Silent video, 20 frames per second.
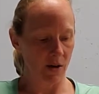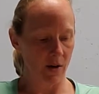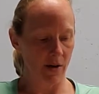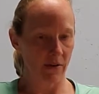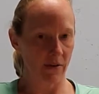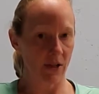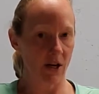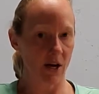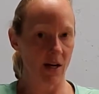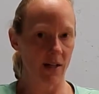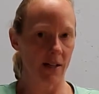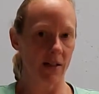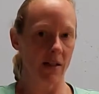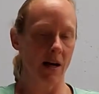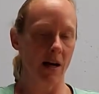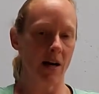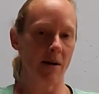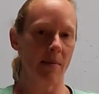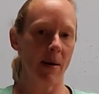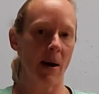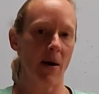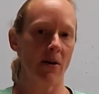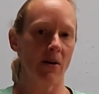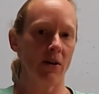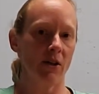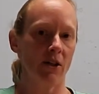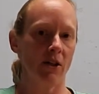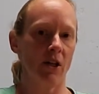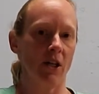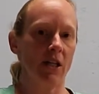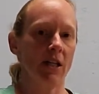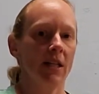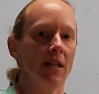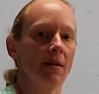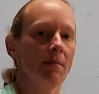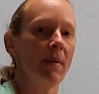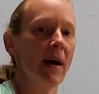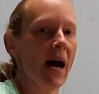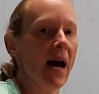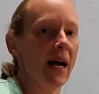talked a lot about stretching the
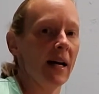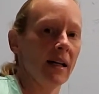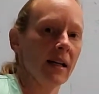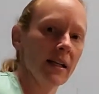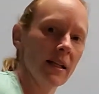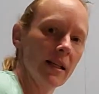back,